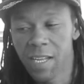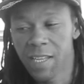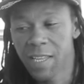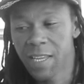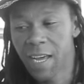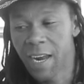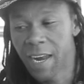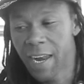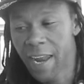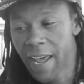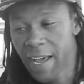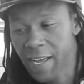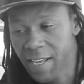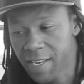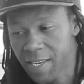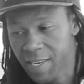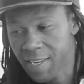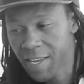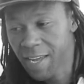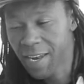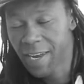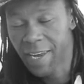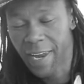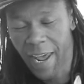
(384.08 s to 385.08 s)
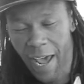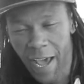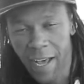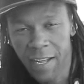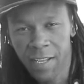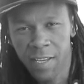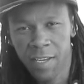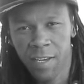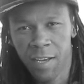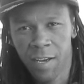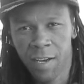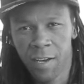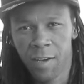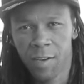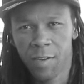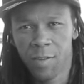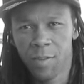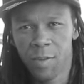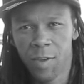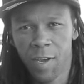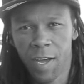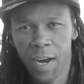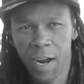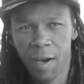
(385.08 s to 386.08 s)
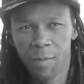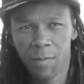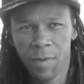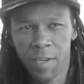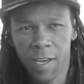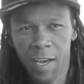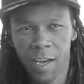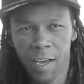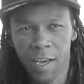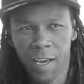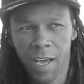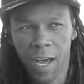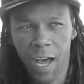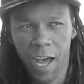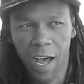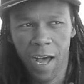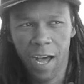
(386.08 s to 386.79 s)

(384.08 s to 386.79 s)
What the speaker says: the next dancer, do you know what I'm saying?